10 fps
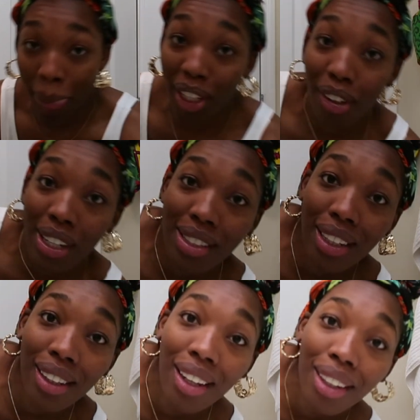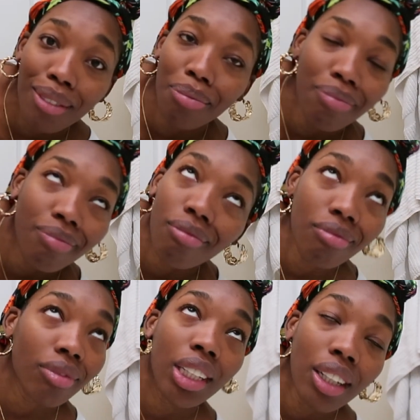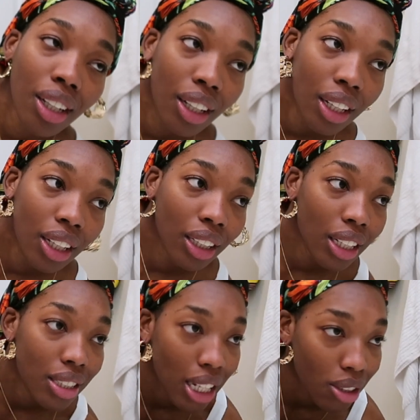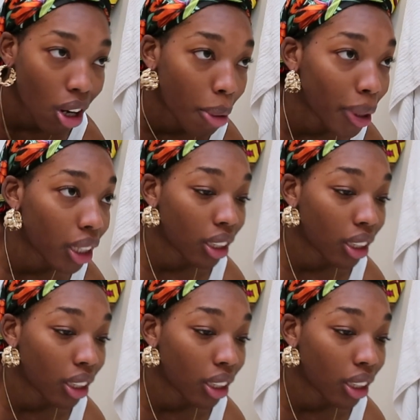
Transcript: to be there at 10 o'clock let's not talk about